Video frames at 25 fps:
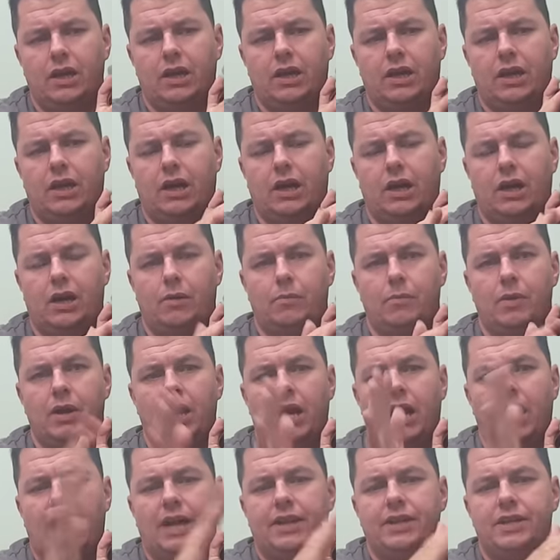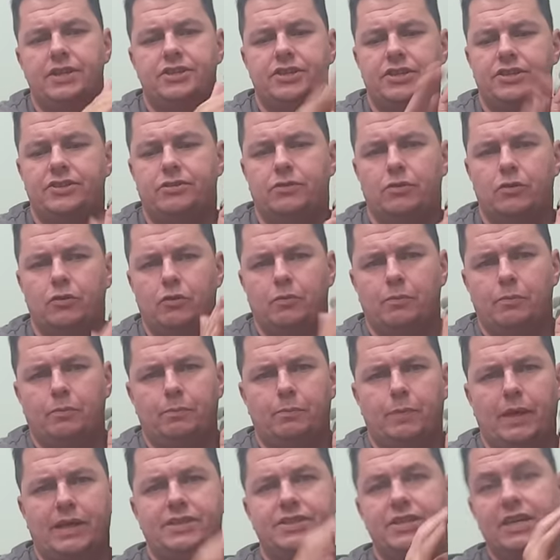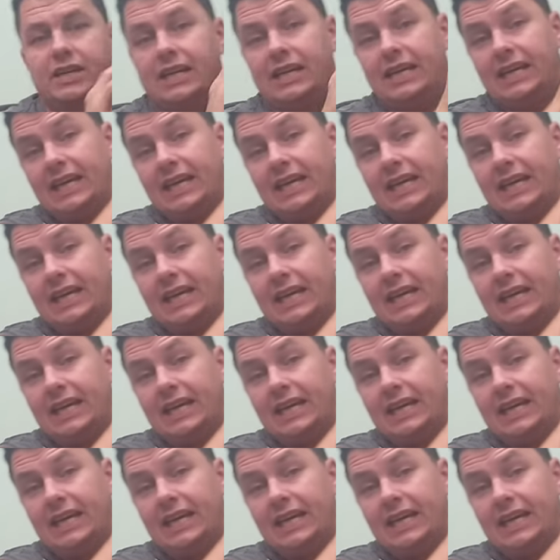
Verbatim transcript: And this is basically,